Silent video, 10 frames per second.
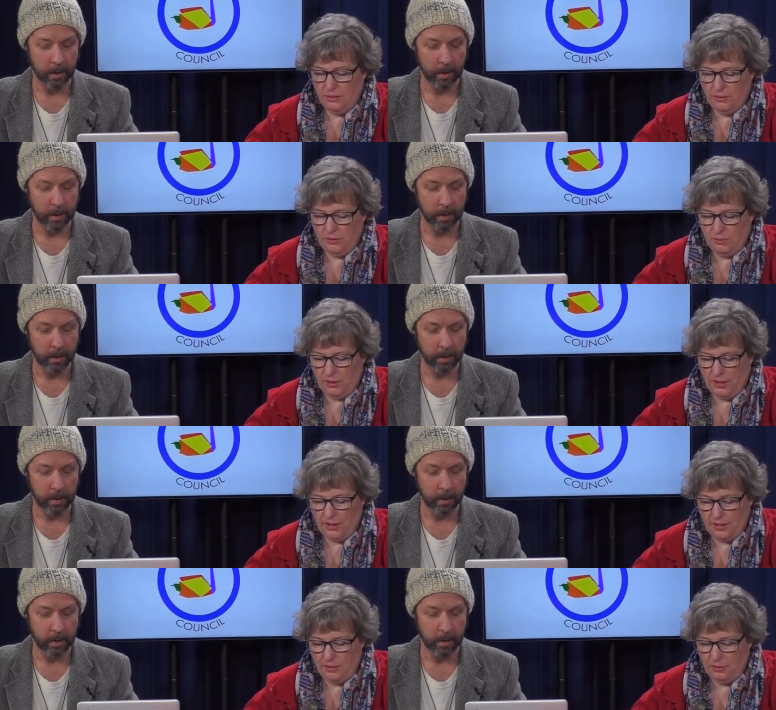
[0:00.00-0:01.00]
Speaker 1: was working
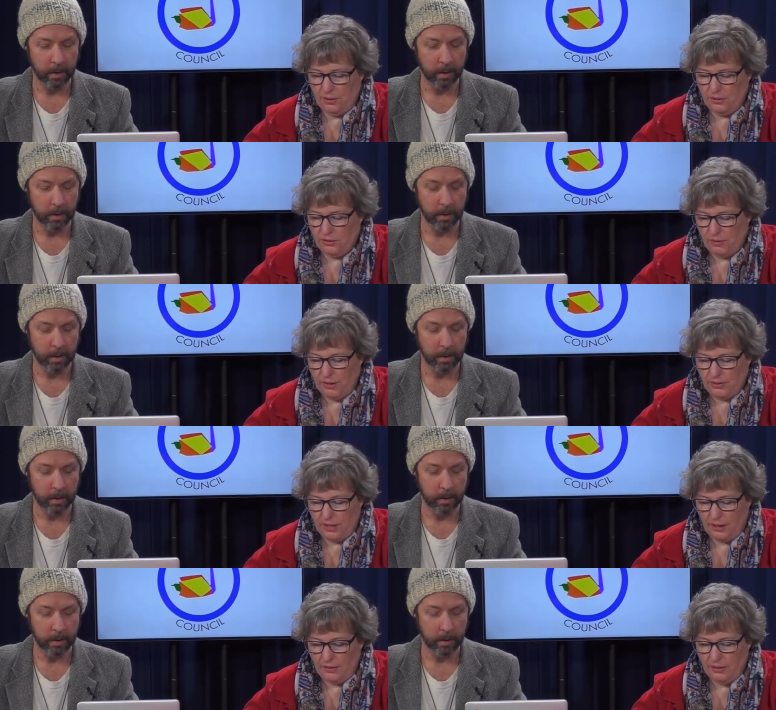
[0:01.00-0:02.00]
on other things around
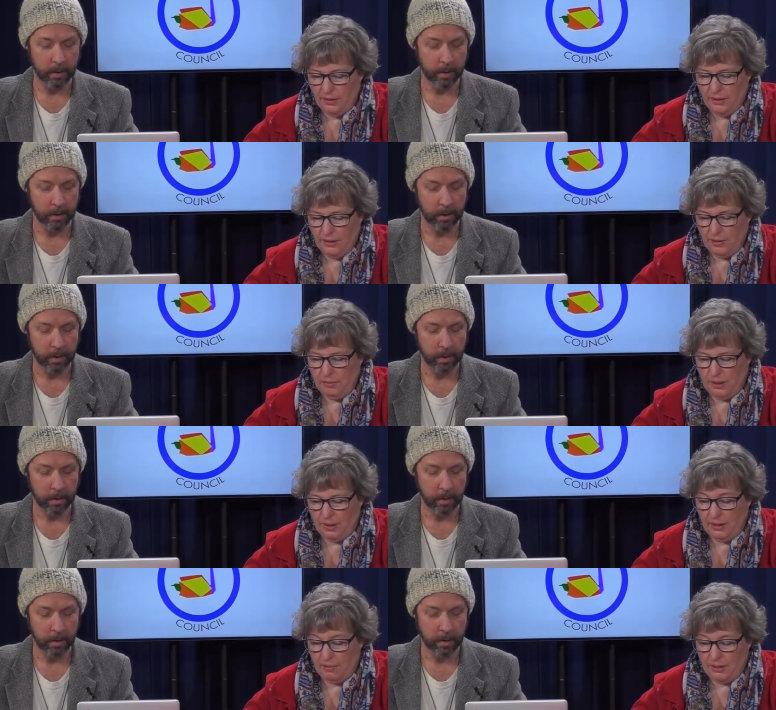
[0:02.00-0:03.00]
town
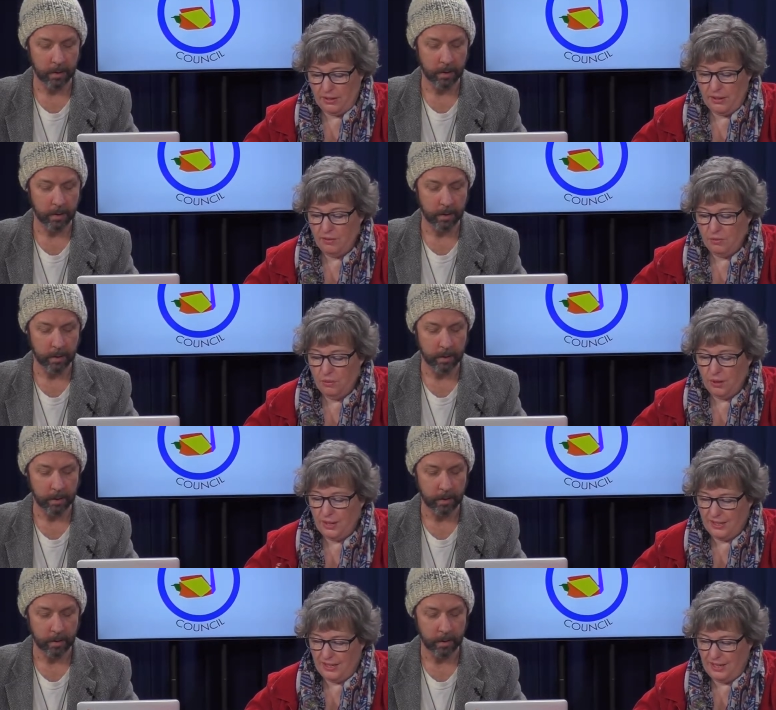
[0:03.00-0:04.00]
and but even more
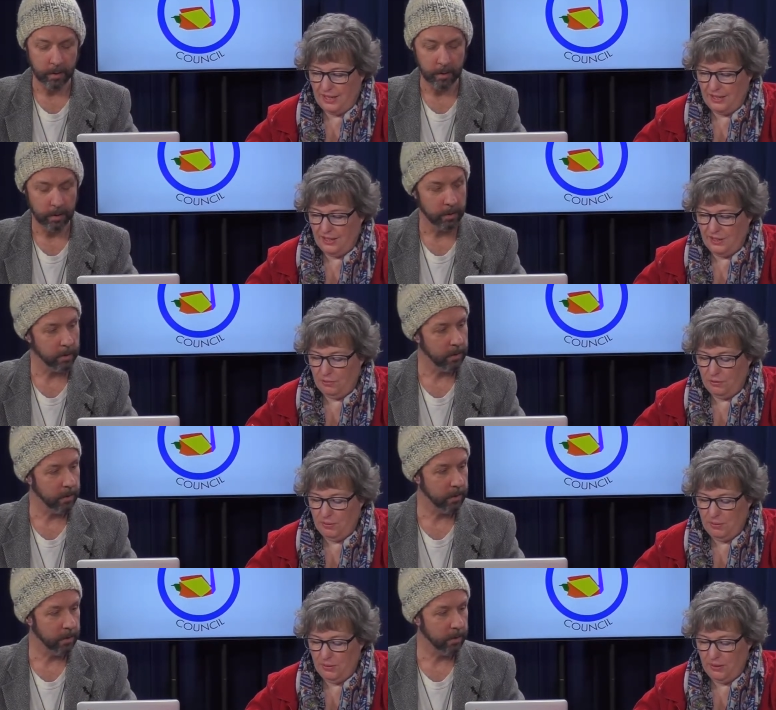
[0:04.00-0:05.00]
exciting than the number of
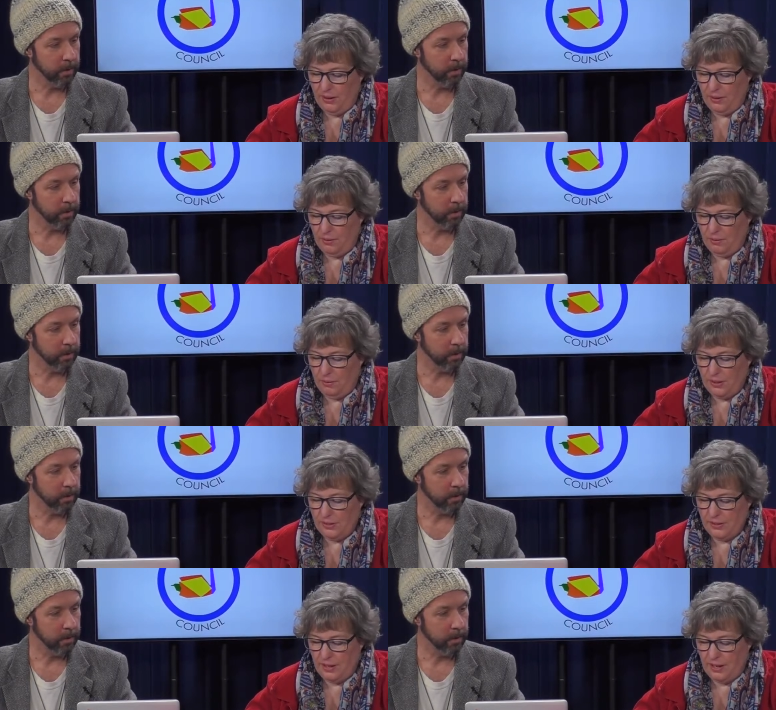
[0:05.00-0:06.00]
people there
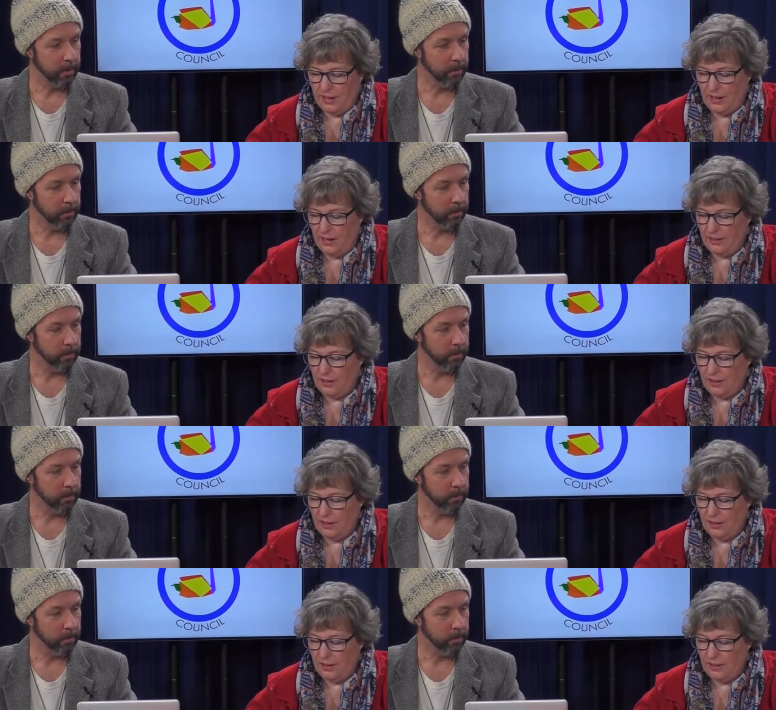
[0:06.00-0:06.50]
was that Allie